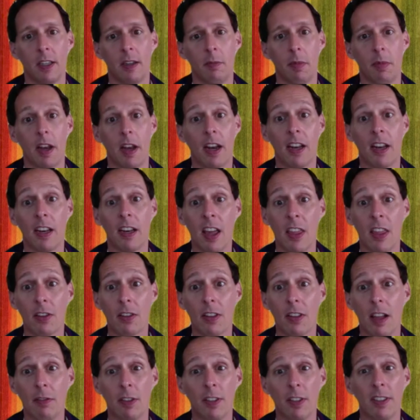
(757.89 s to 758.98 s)
But at another
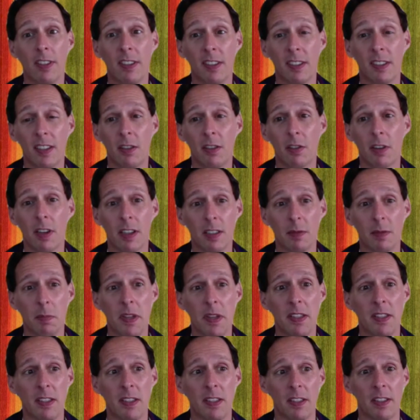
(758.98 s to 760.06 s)
level, it's serious
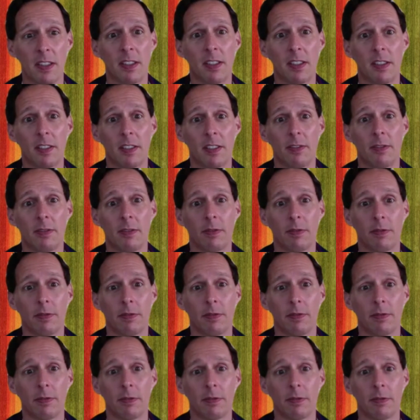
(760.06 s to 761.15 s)
business.
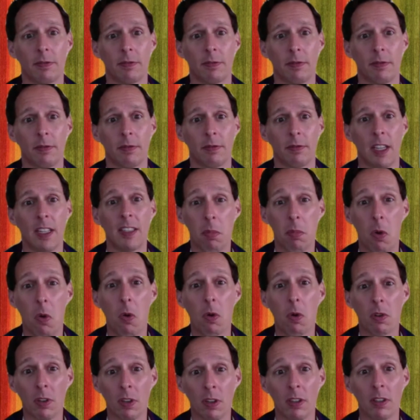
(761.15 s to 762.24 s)
It's
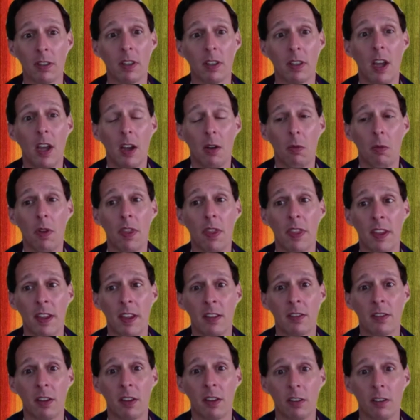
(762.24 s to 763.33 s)
important when
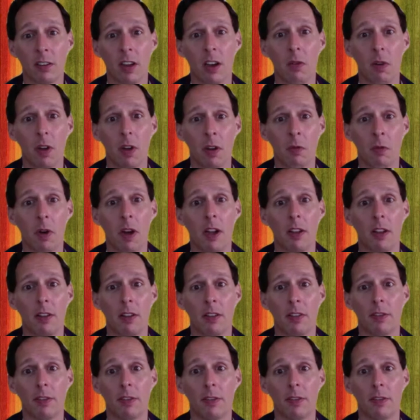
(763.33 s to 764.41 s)
things aren't going
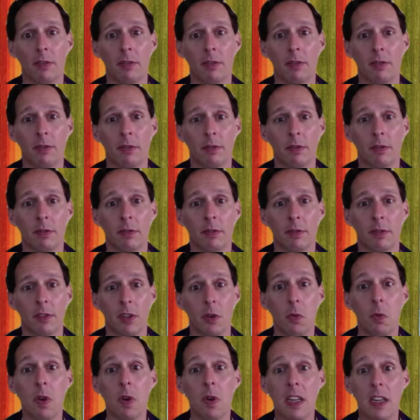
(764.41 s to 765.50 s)
well
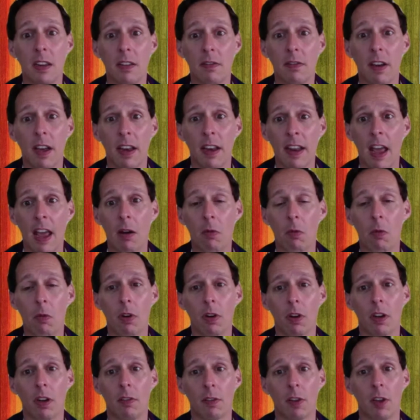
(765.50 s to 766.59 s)
to weave a
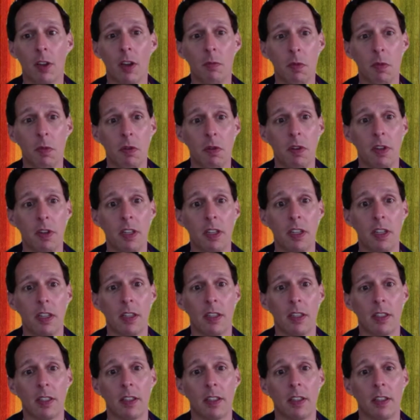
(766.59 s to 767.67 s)
network of community
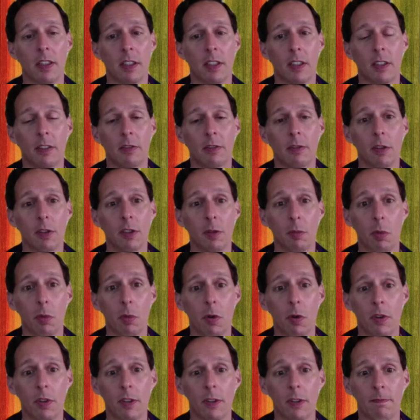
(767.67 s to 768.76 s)
for
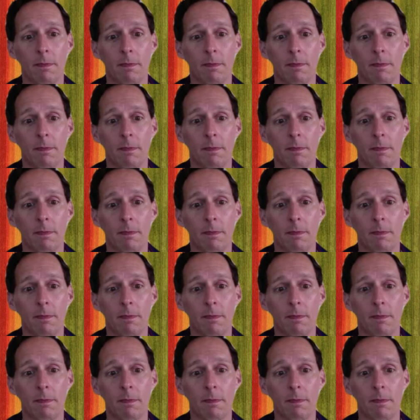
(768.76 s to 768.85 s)
support.